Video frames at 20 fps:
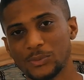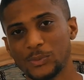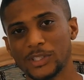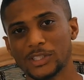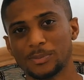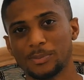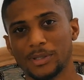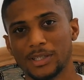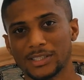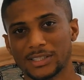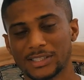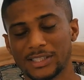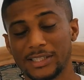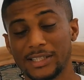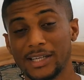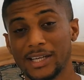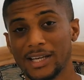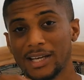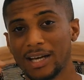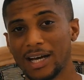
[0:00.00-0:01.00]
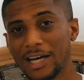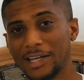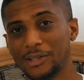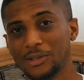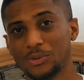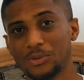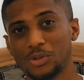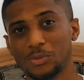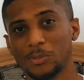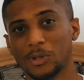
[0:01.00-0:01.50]
which personally I
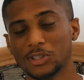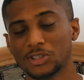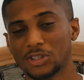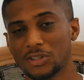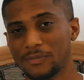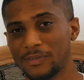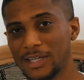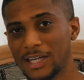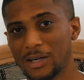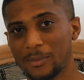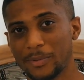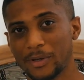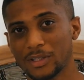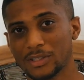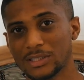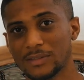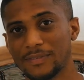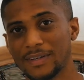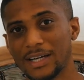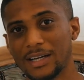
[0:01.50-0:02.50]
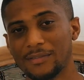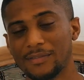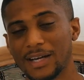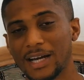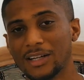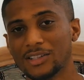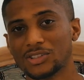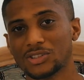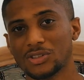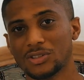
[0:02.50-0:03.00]
don't do much of now because I've
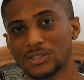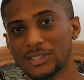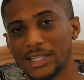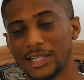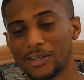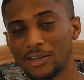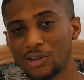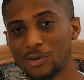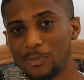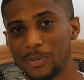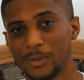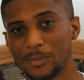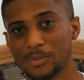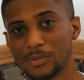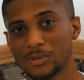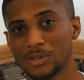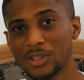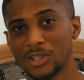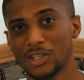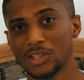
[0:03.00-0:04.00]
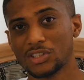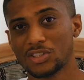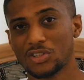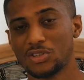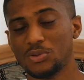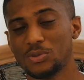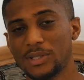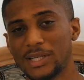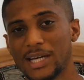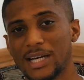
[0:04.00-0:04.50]
outsourced that and got people to
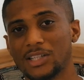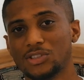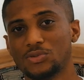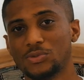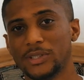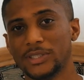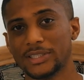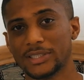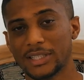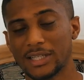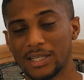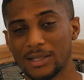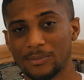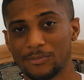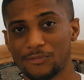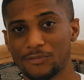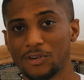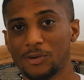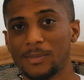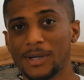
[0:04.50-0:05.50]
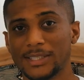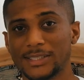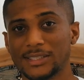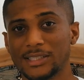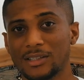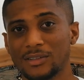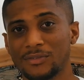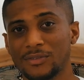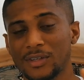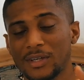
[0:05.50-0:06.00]
do the outreach for
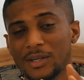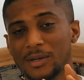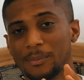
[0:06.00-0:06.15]
myself.